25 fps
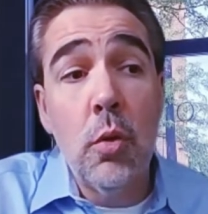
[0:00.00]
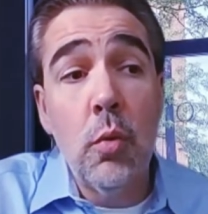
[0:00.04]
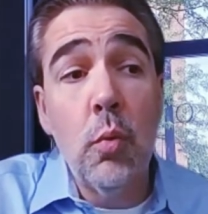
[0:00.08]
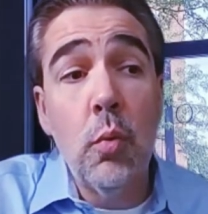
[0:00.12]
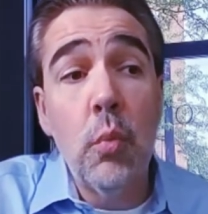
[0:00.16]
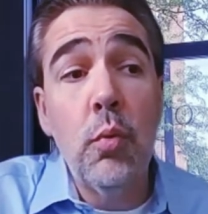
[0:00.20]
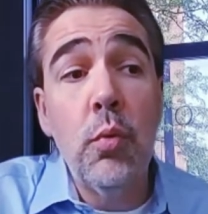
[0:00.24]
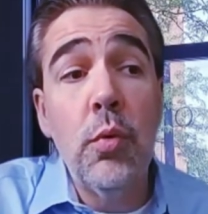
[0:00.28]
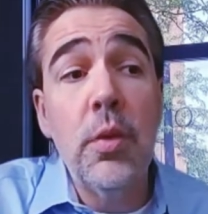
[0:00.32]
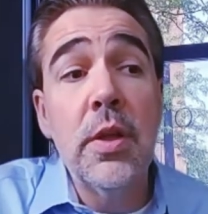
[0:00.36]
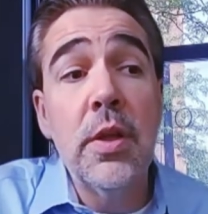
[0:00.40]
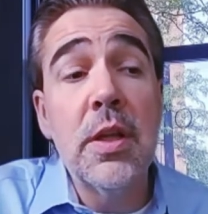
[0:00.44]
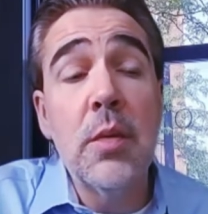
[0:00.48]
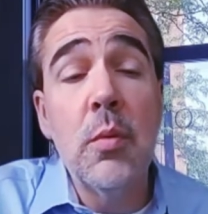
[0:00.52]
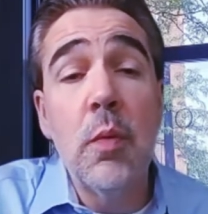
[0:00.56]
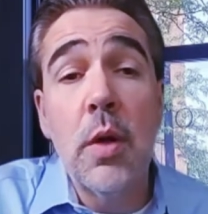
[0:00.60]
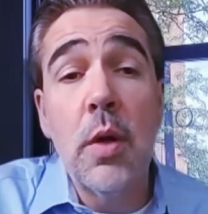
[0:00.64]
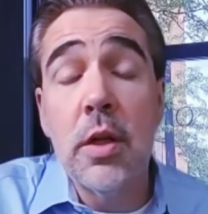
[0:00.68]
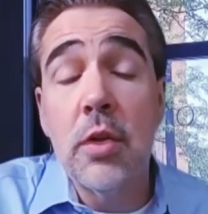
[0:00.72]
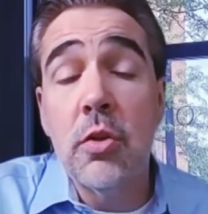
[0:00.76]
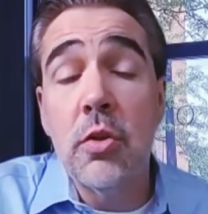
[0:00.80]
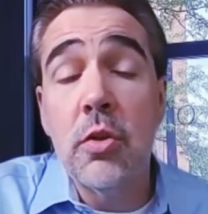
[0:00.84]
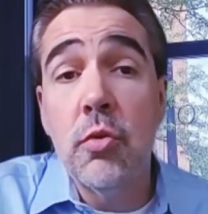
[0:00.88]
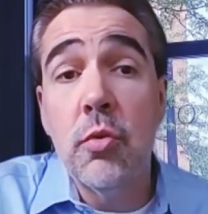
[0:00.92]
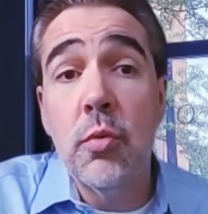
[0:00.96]
really want
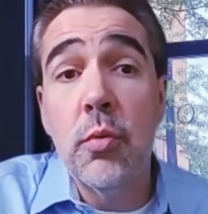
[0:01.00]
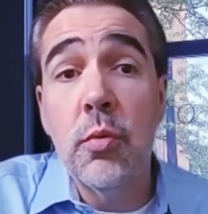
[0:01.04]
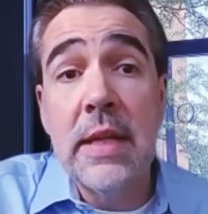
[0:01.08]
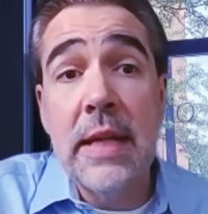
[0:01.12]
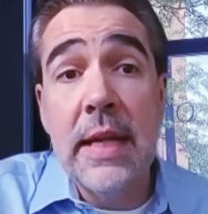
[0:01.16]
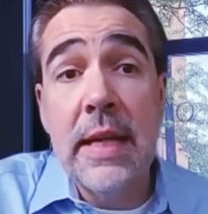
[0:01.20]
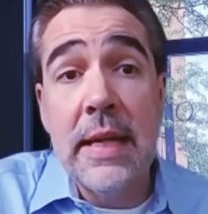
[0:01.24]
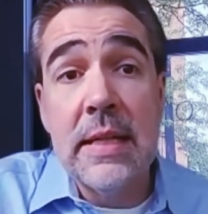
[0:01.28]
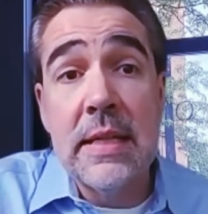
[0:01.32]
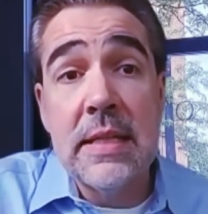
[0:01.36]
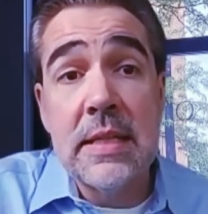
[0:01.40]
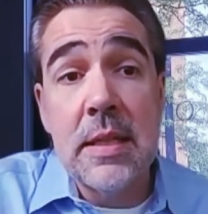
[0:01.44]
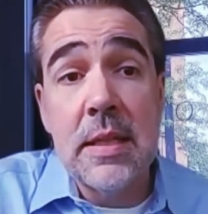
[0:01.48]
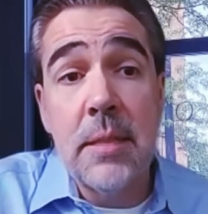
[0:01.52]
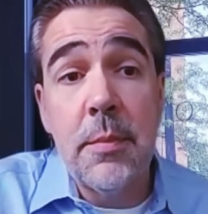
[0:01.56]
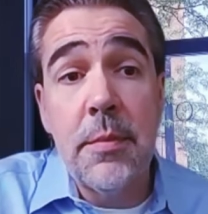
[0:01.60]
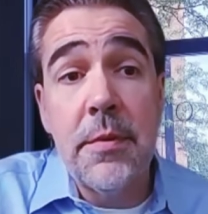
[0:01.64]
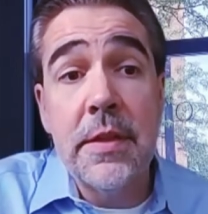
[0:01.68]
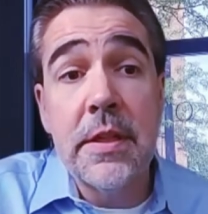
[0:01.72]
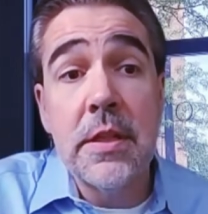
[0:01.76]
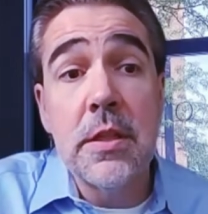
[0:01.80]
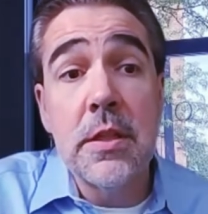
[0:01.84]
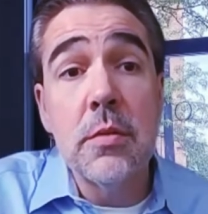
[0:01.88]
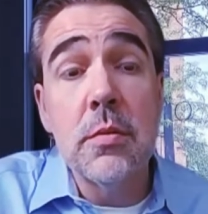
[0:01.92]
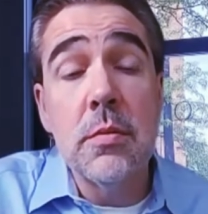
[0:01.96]
to create
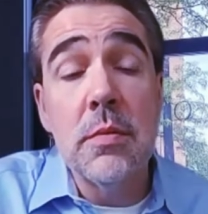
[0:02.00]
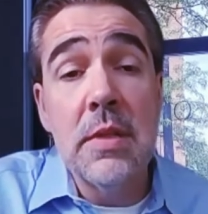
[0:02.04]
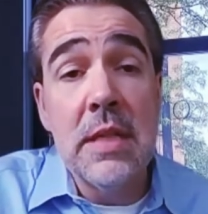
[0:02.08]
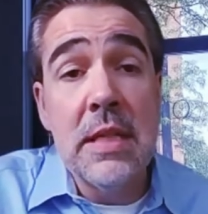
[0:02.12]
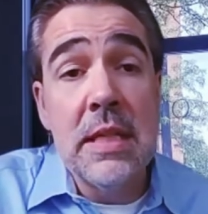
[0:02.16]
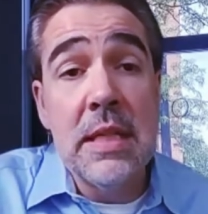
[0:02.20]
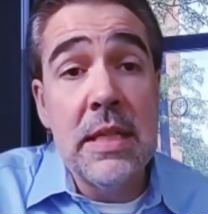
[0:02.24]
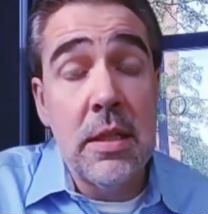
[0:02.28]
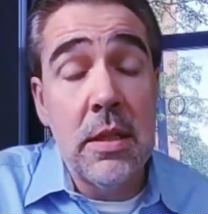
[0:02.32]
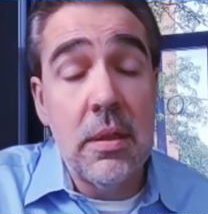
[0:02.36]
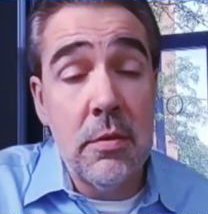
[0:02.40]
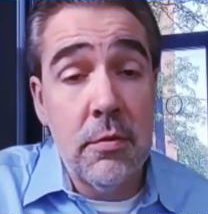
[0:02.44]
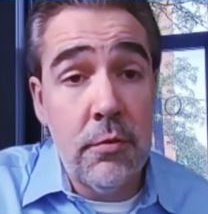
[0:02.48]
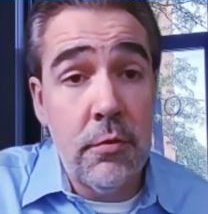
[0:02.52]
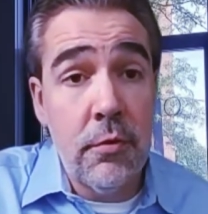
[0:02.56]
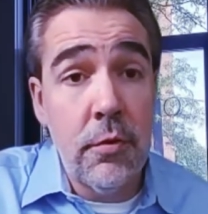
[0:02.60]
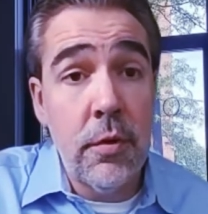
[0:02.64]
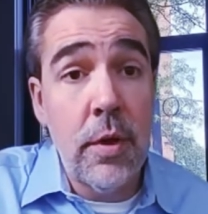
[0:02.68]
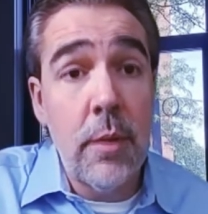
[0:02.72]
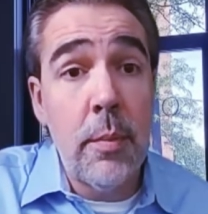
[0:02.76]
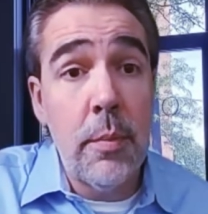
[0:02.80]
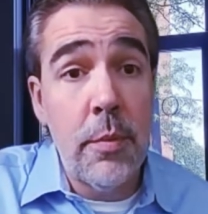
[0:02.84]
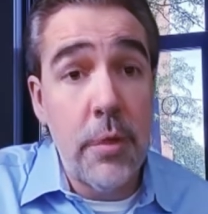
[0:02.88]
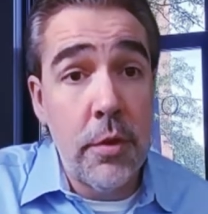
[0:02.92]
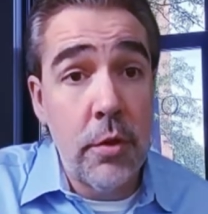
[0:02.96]
something unique
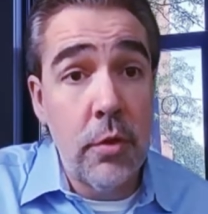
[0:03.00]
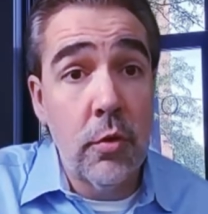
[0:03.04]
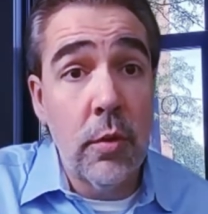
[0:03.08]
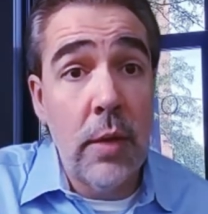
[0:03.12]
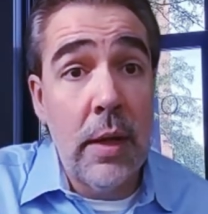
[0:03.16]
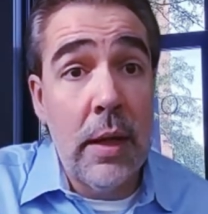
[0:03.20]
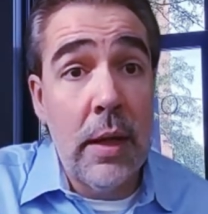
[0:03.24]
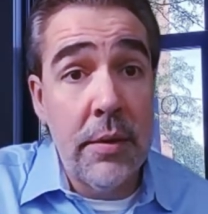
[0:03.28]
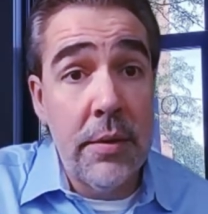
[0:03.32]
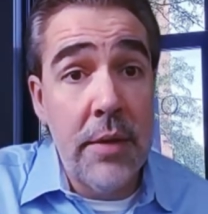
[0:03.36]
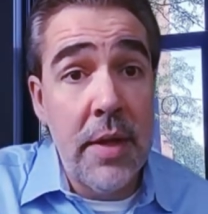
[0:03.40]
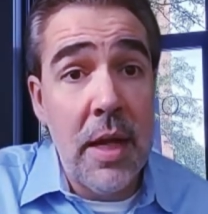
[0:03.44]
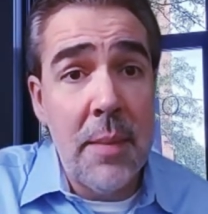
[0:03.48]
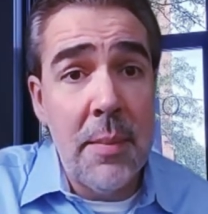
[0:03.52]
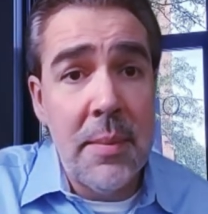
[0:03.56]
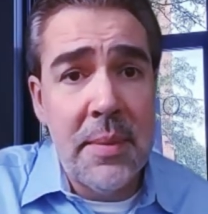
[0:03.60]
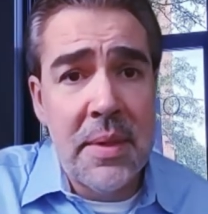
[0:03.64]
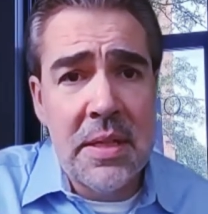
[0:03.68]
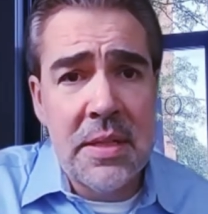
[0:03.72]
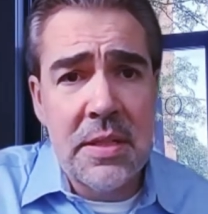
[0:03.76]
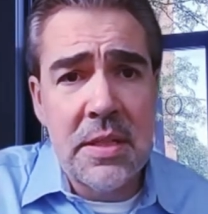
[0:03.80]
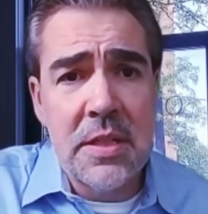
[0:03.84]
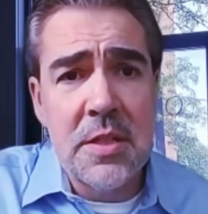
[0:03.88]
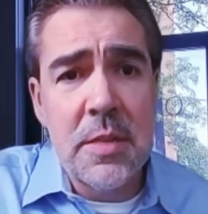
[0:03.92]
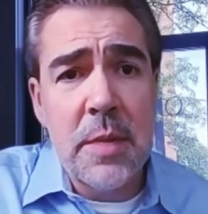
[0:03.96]
from the ground up and
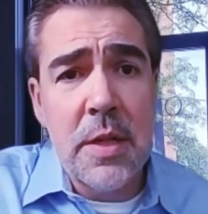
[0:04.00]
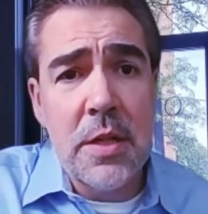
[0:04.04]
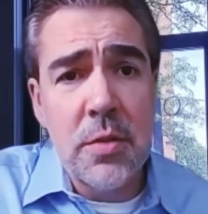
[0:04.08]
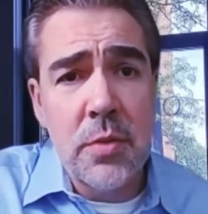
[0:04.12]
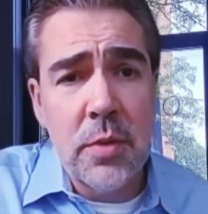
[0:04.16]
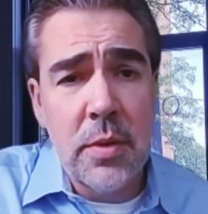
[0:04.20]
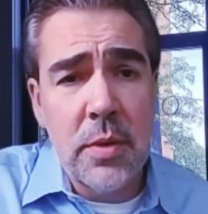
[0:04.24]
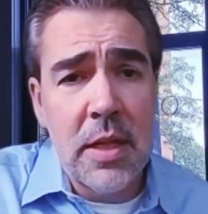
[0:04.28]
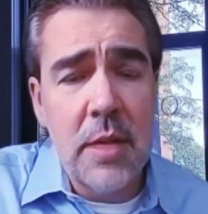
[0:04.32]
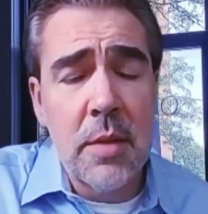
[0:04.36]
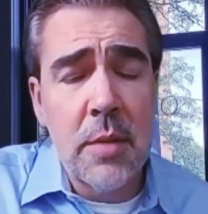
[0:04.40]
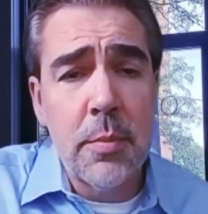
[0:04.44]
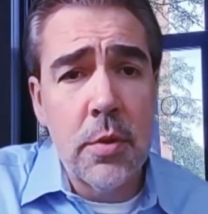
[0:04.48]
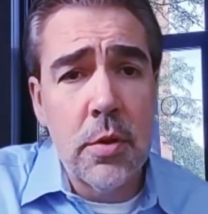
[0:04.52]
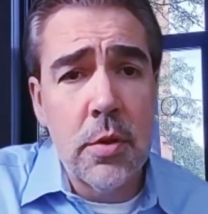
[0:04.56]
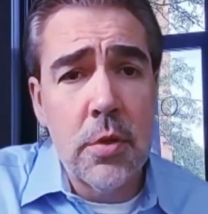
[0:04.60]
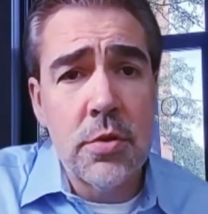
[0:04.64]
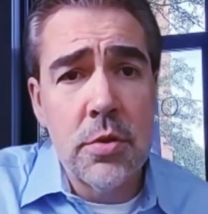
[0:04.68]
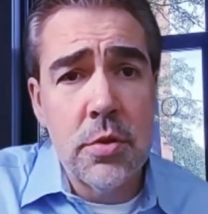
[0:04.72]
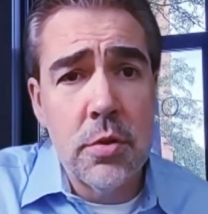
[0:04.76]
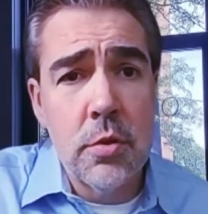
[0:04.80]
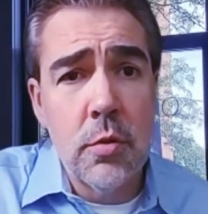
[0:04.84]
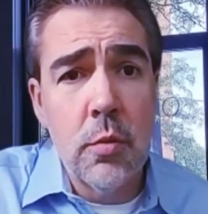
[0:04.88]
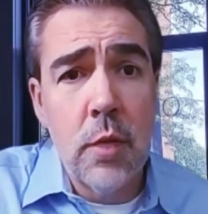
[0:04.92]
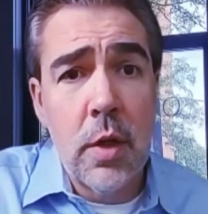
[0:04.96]
it's a special kind of
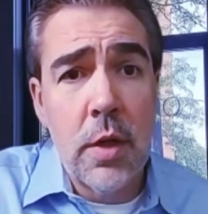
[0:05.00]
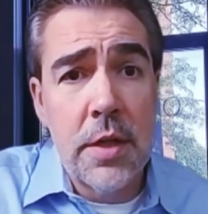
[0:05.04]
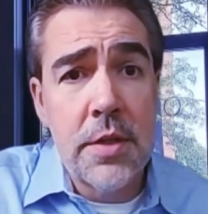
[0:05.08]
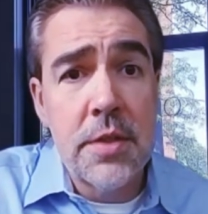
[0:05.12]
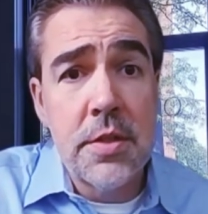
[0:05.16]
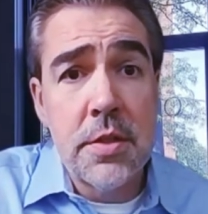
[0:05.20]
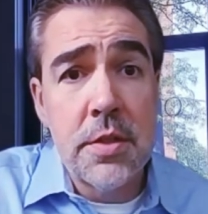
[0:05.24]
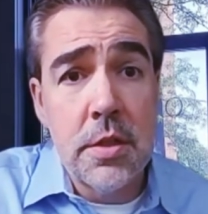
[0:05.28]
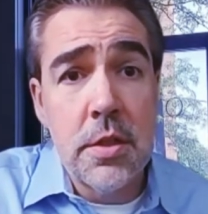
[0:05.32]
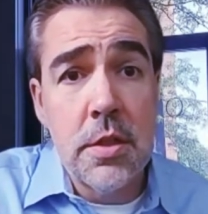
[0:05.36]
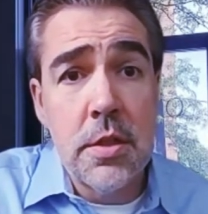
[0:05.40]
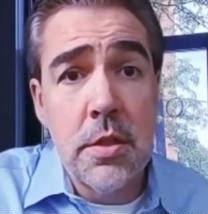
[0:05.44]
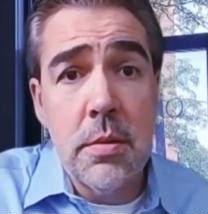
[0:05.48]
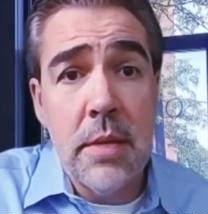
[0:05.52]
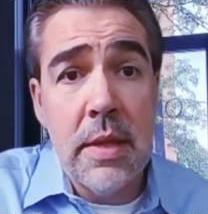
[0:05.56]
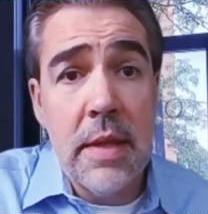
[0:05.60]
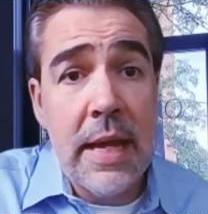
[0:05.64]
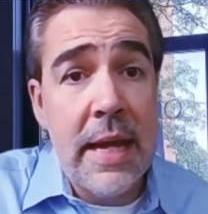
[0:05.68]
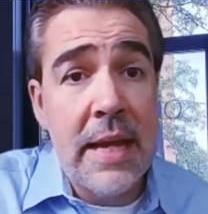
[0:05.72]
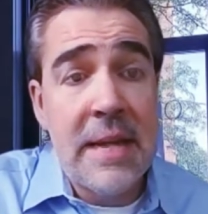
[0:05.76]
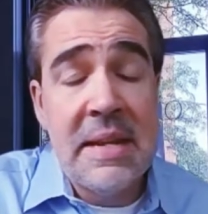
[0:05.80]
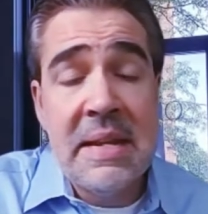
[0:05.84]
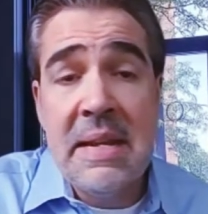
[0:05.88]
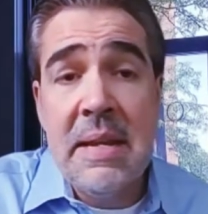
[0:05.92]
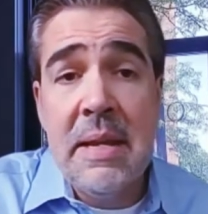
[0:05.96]
person who wants to do
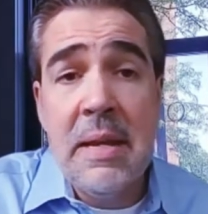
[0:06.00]
that